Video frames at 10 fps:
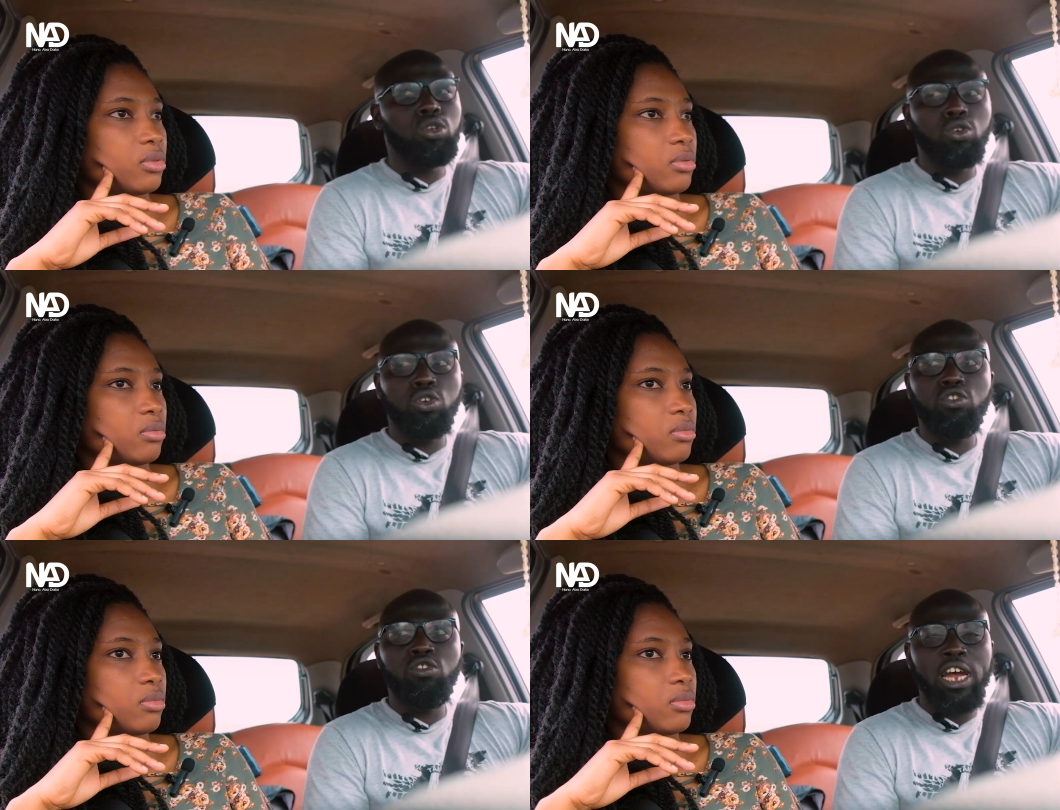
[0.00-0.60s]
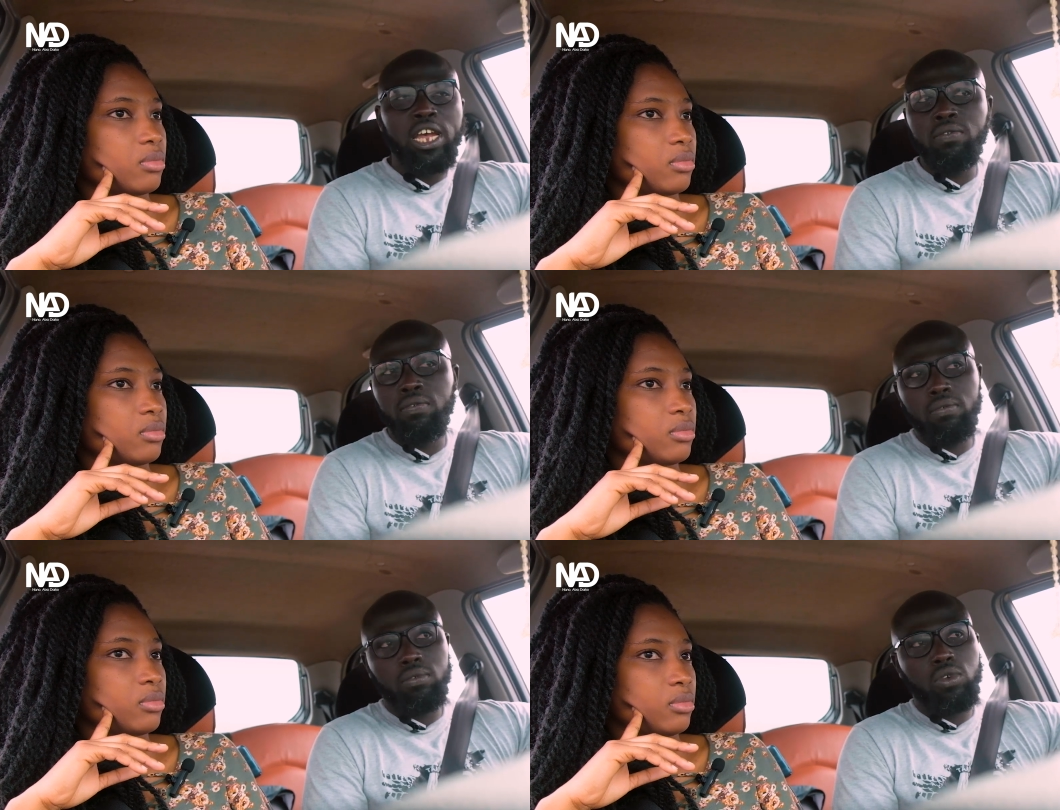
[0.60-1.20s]
Speaker 1: you know you
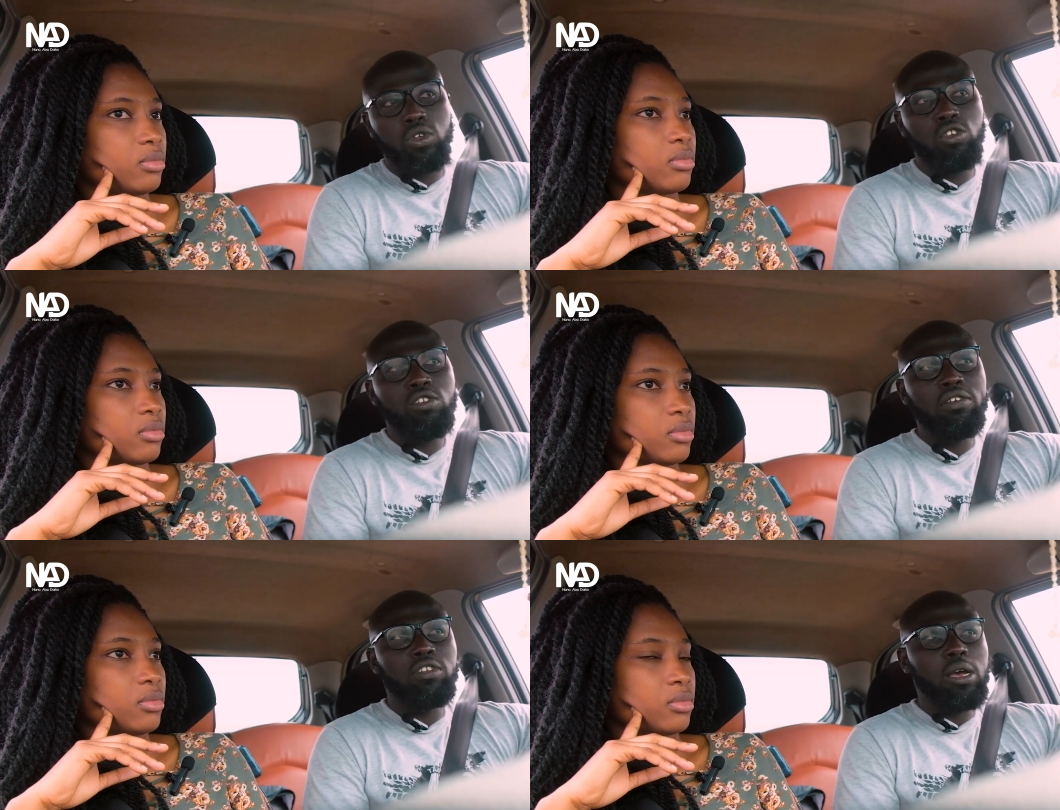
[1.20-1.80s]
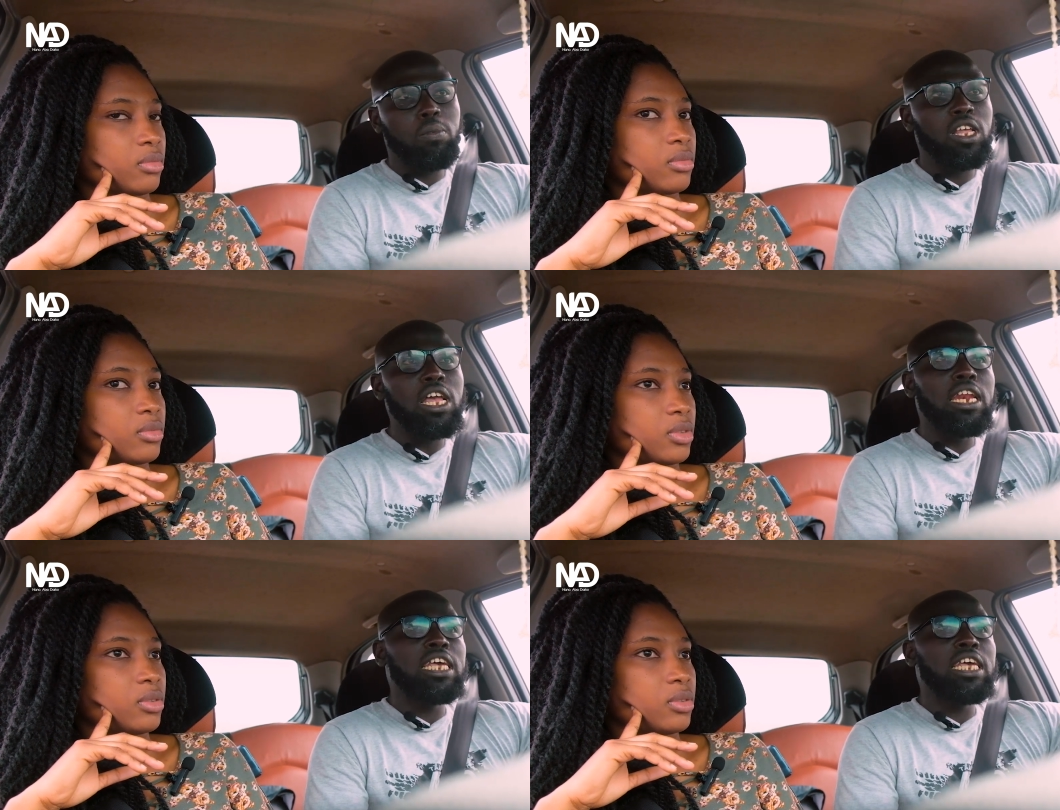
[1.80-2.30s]
drive you drive to that place.